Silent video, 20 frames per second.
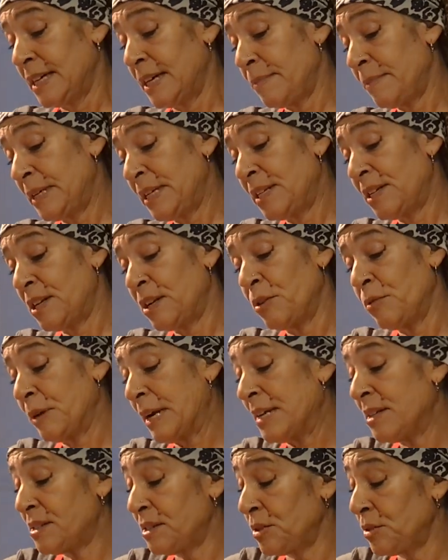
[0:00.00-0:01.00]
I mean, you know,
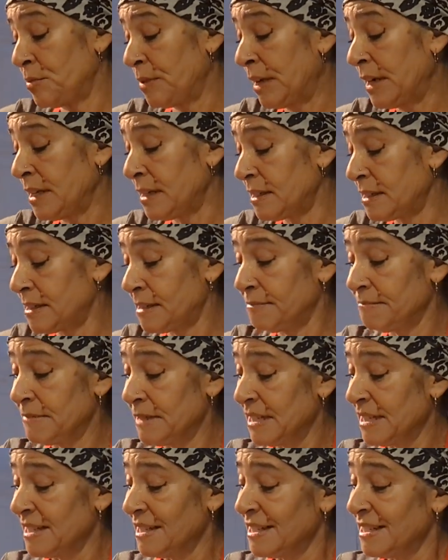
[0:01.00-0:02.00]
rice is rice.
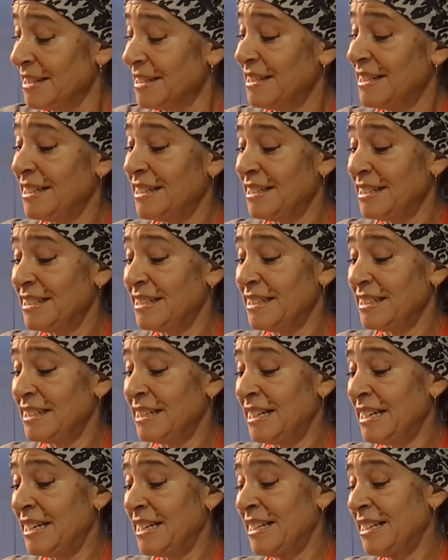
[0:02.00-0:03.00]

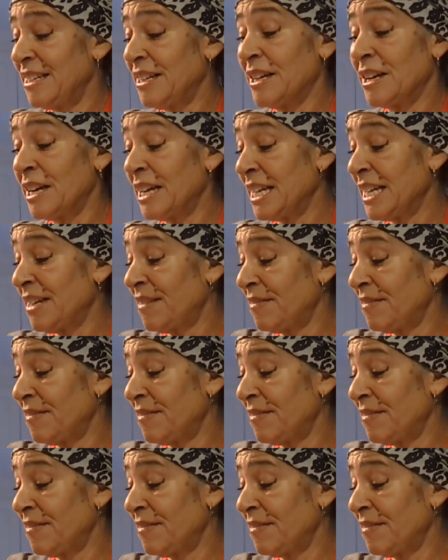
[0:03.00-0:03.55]
And you gotta